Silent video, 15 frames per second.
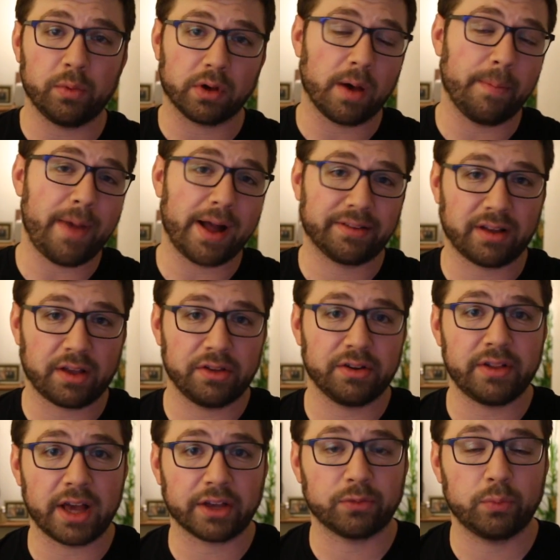we'll come back together
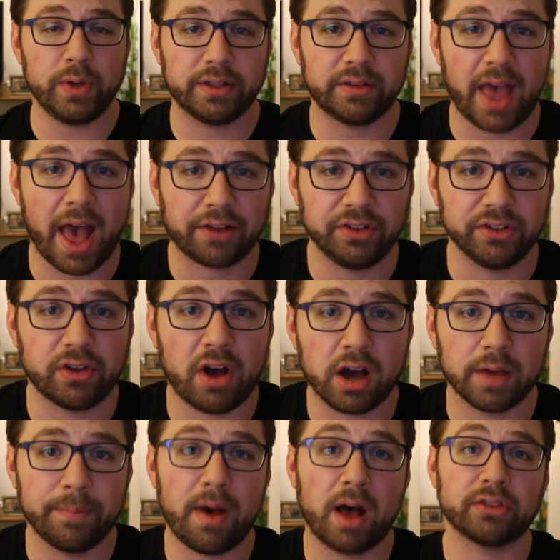next week to actually
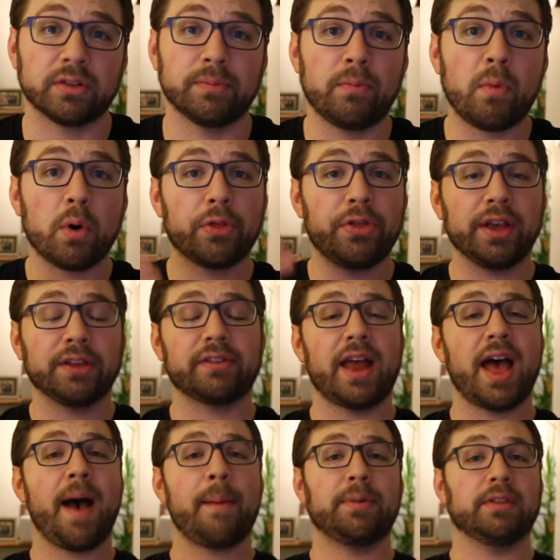talk about some more things
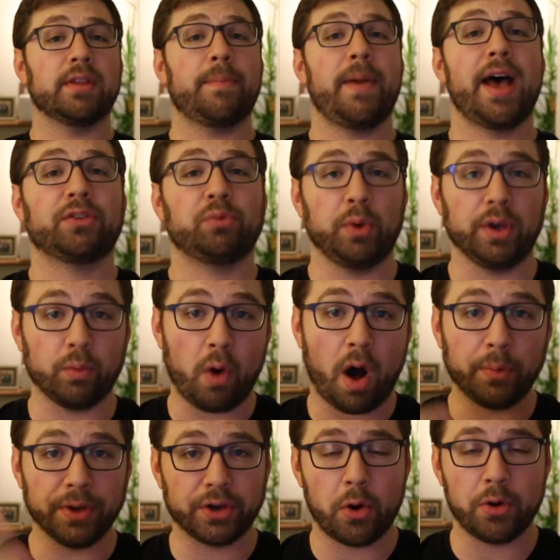that happened in the past week
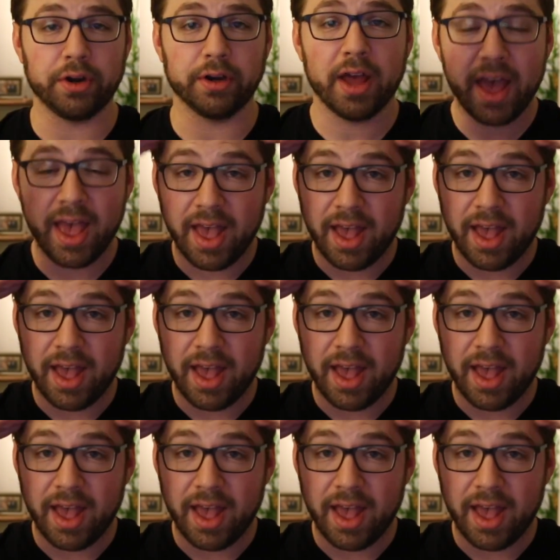while we coded.